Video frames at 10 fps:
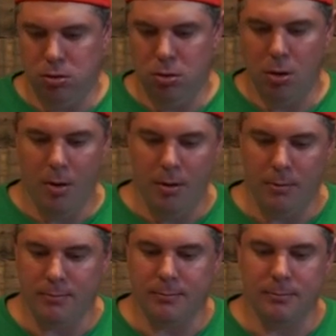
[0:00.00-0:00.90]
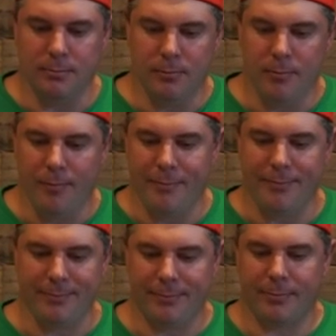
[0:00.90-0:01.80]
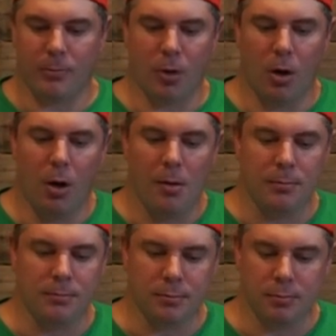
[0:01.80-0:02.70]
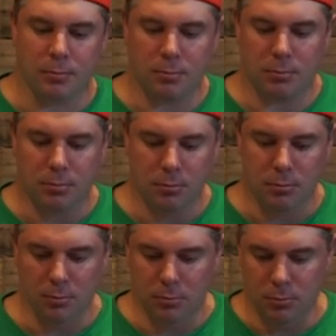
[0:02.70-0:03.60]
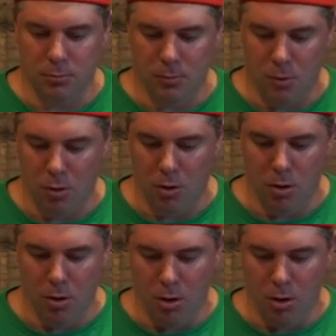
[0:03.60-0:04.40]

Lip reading: The person shown says nothing.